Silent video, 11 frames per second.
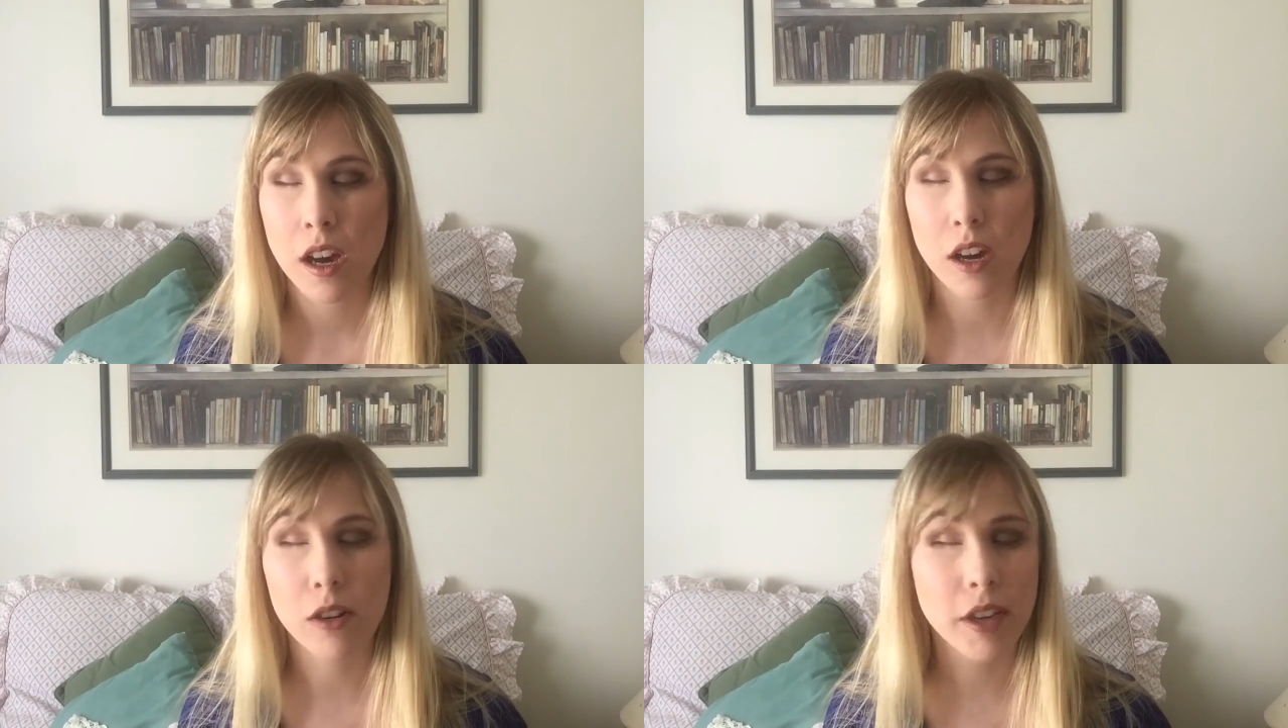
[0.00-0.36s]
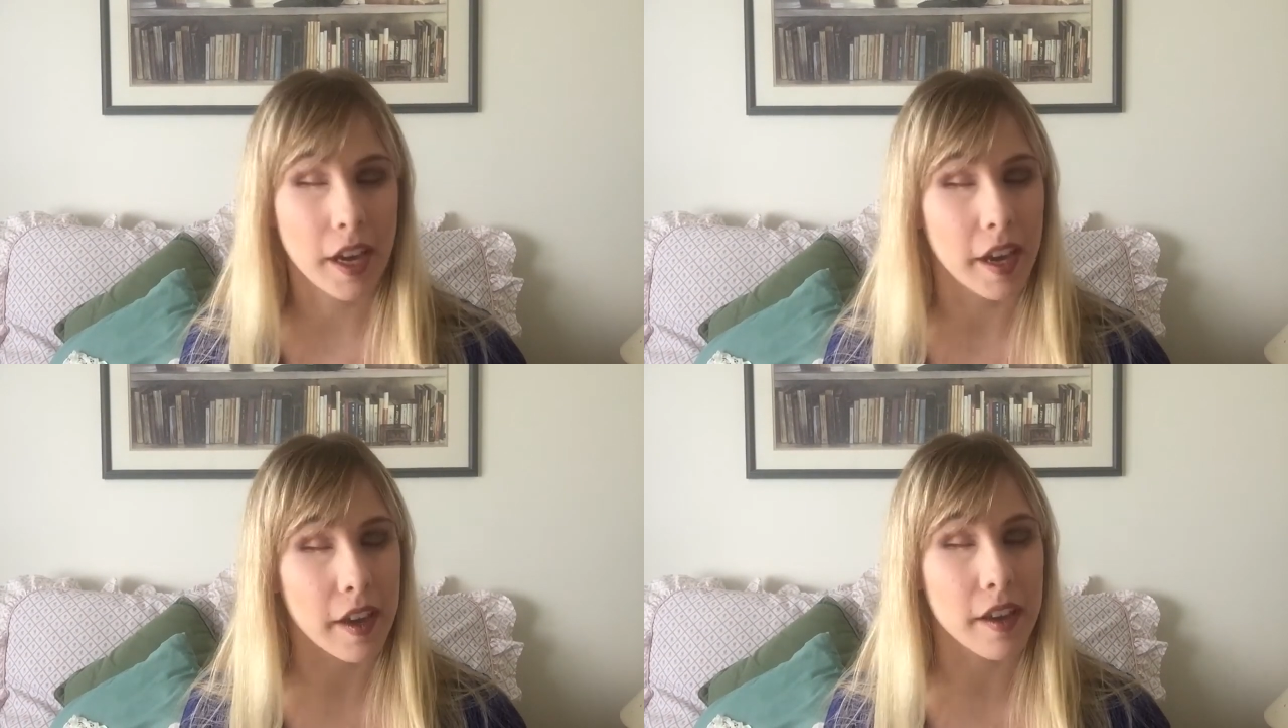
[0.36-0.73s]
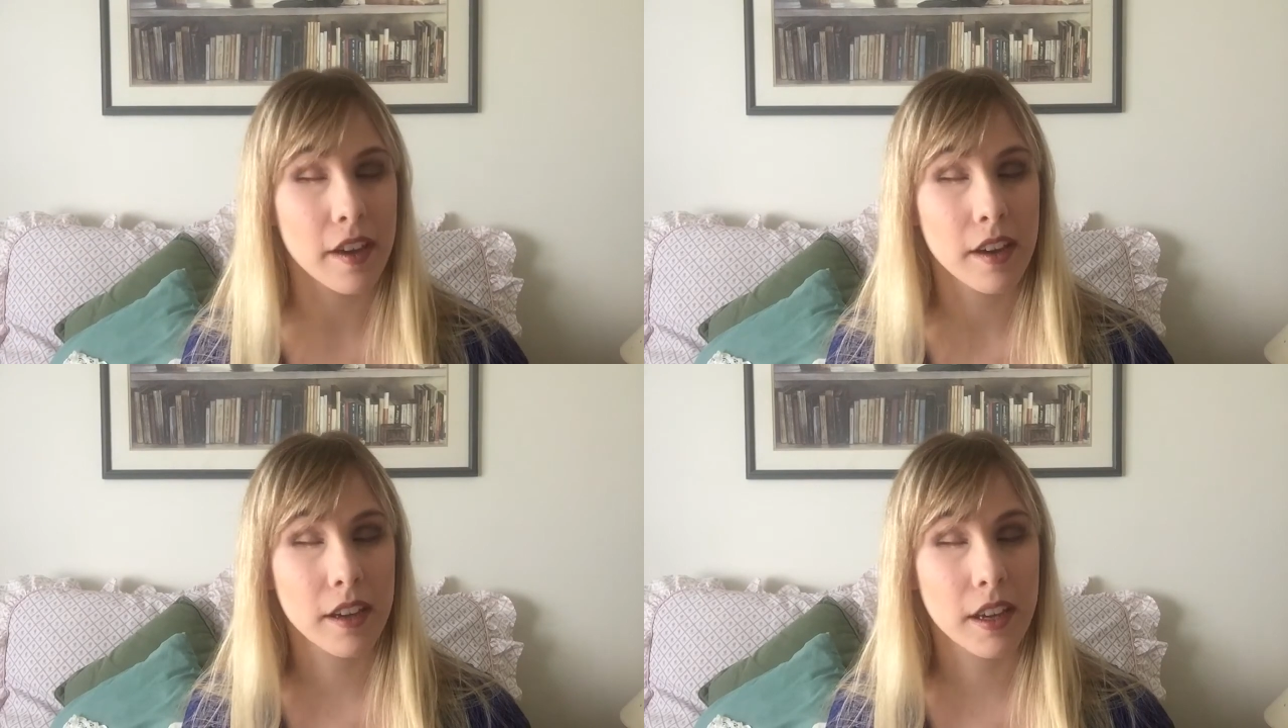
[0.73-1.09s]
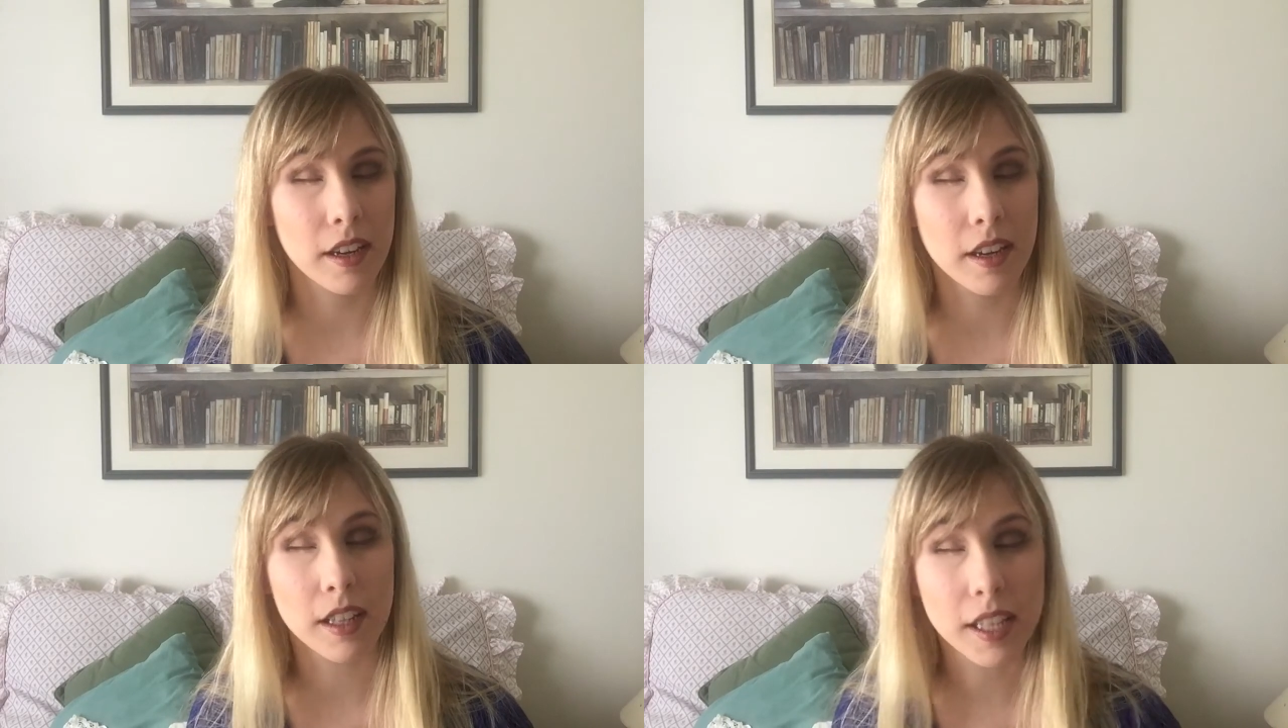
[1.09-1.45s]
okay,
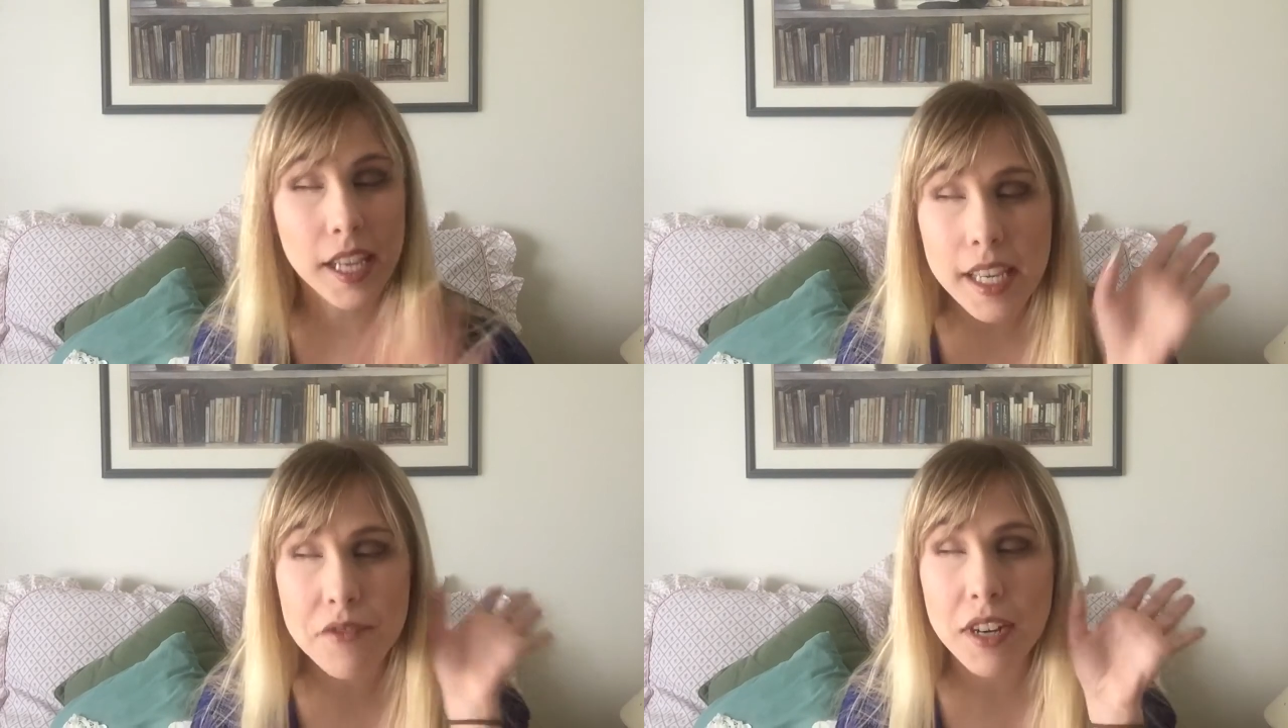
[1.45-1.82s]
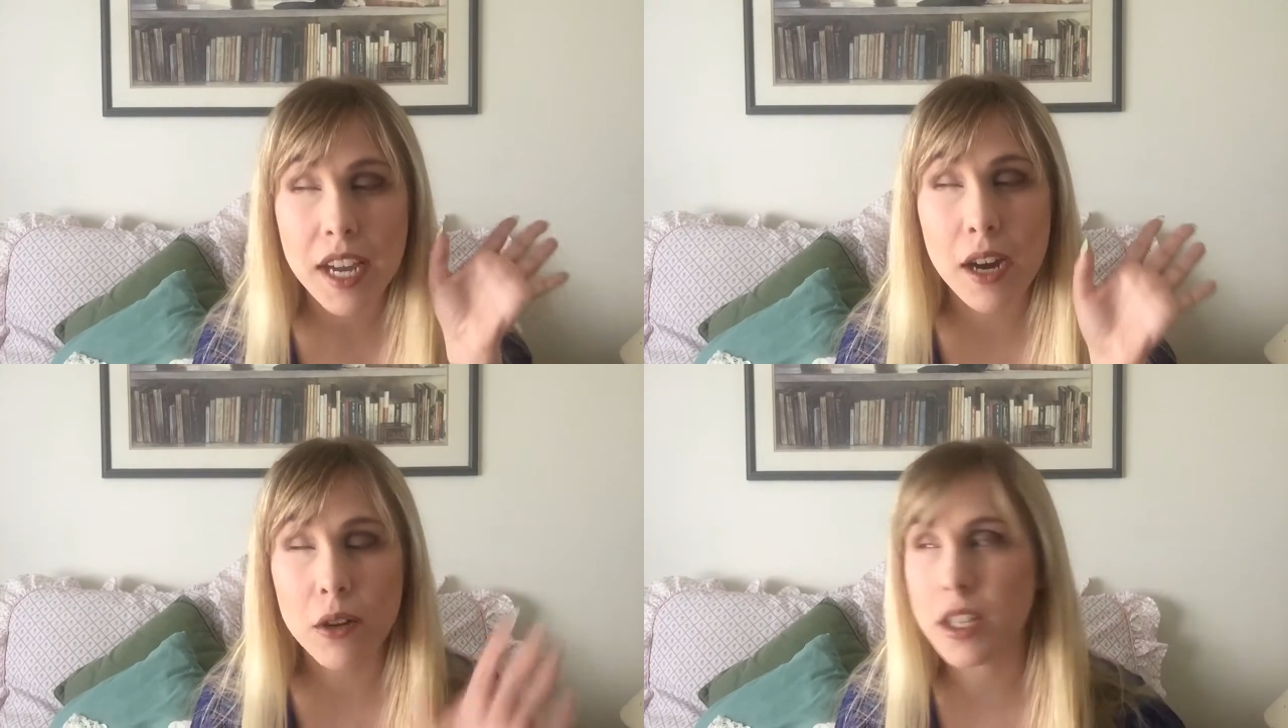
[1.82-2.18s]
can you leave now?